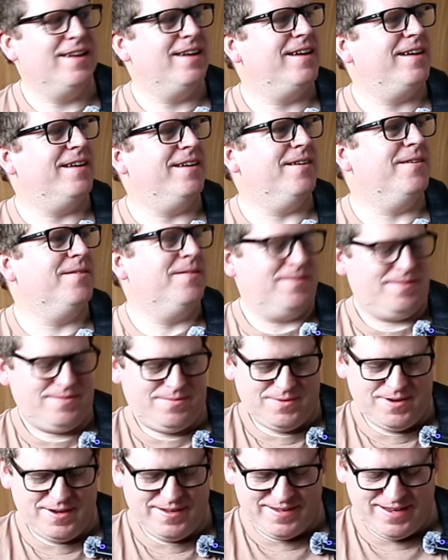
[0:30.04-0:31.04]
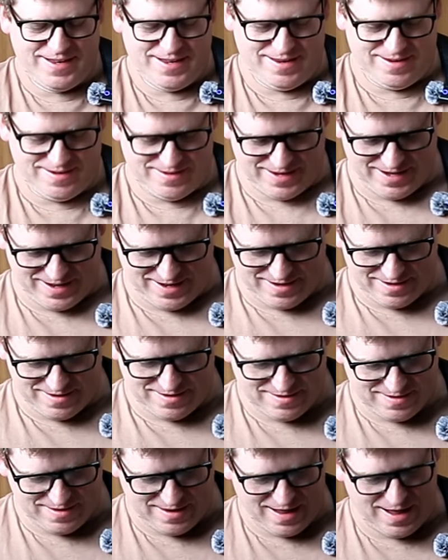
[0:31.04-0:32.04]
You know, what is it? It's like
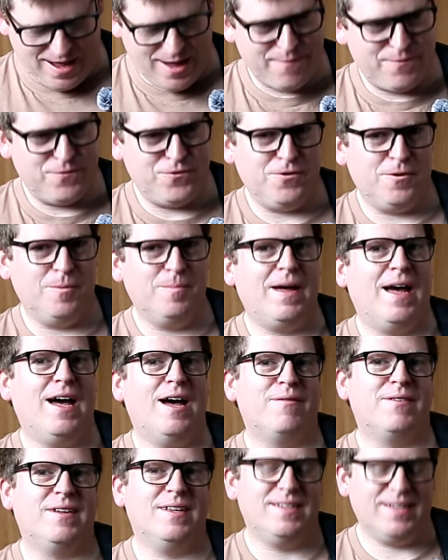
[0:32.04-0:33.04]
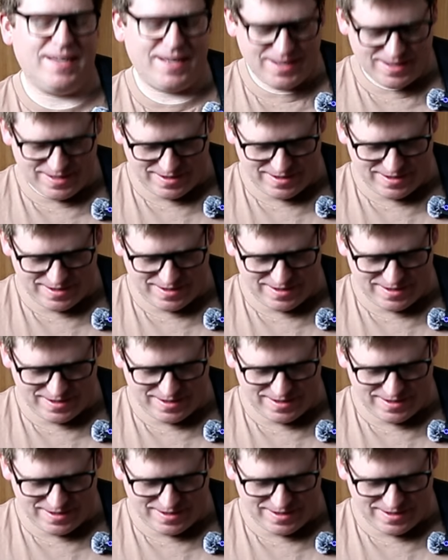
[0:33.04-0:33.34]
half drum, half guitar.